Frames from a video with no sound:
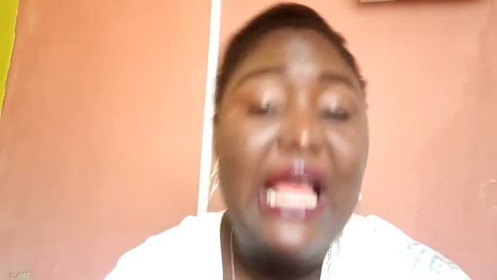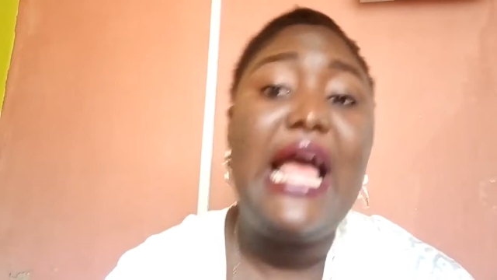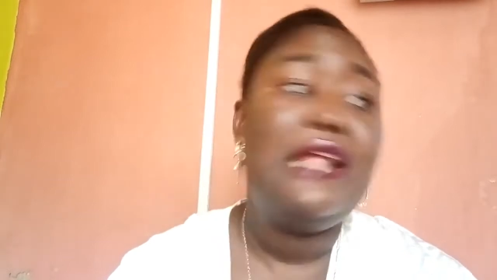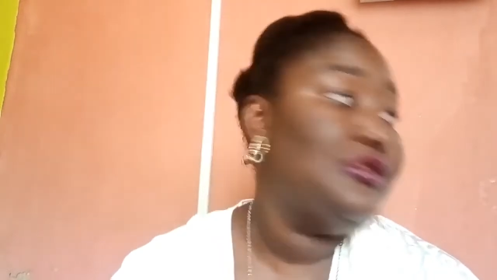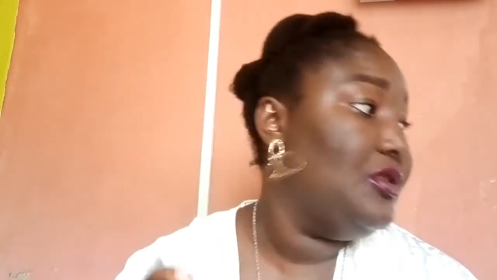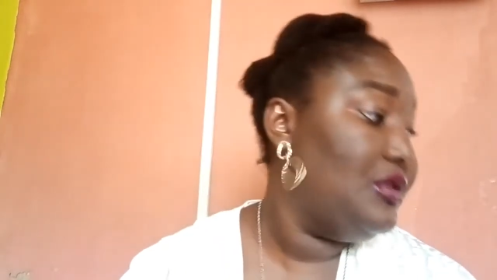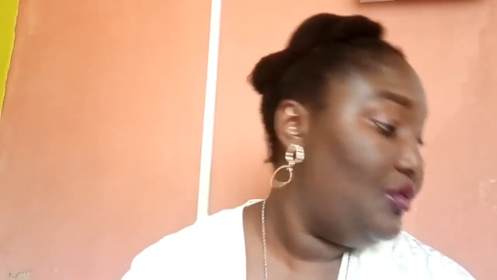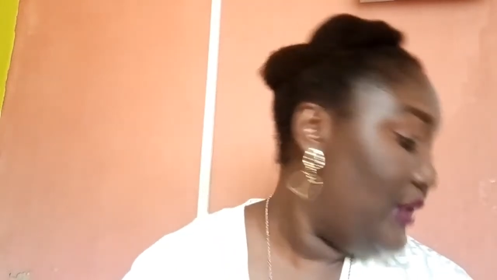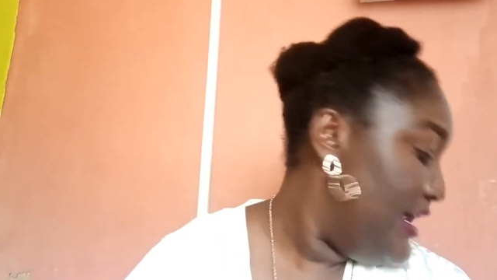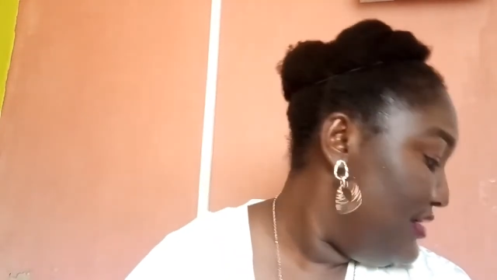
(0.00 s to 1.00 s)
So
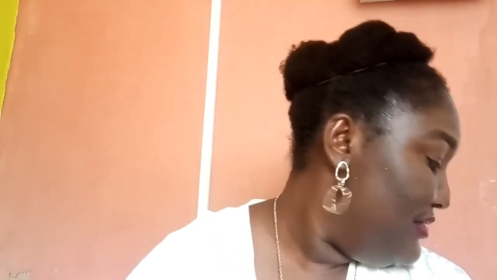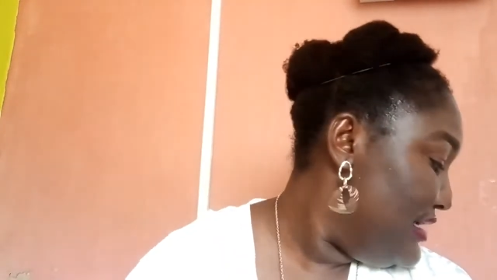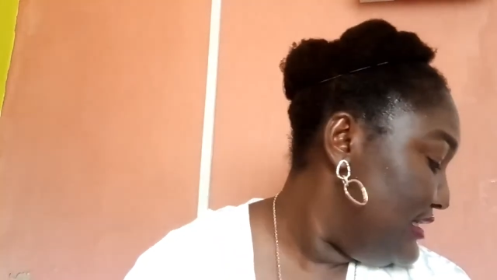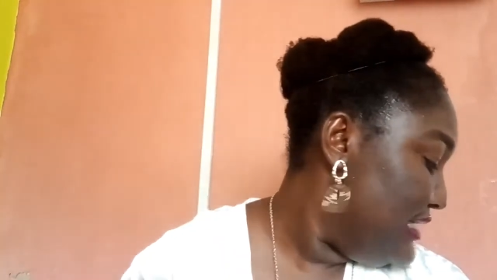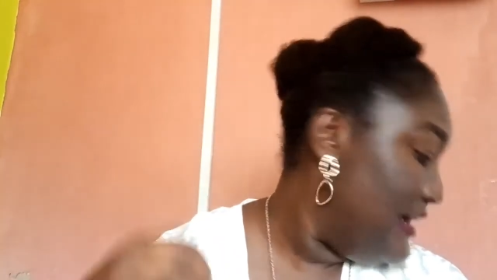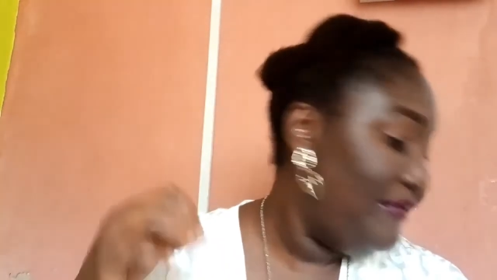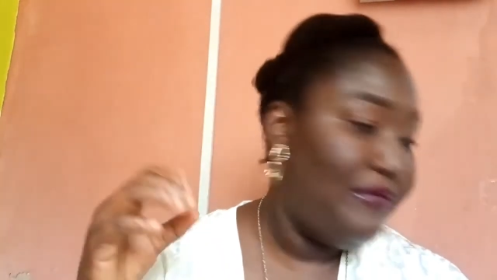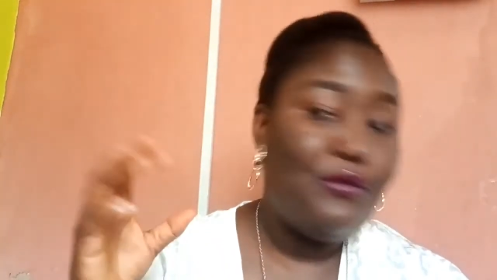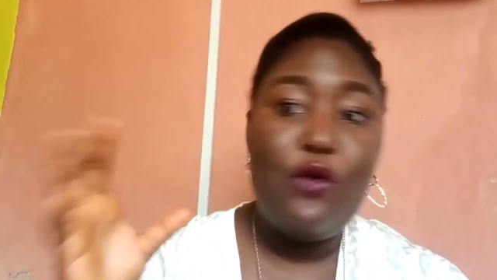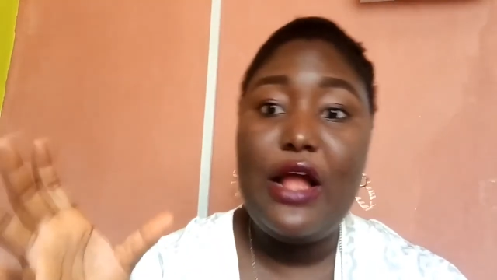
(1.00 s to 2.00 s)
when they say
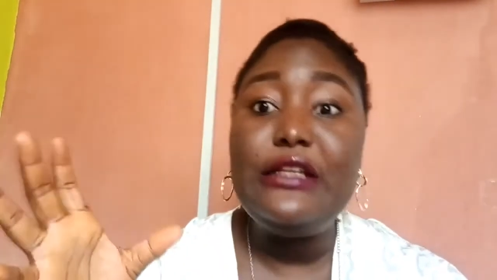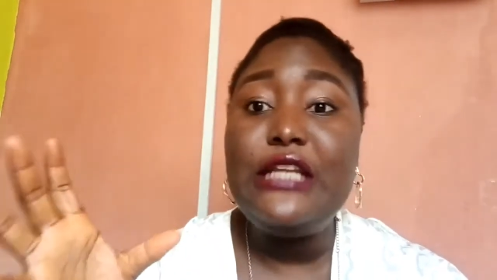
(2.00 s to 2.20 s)
one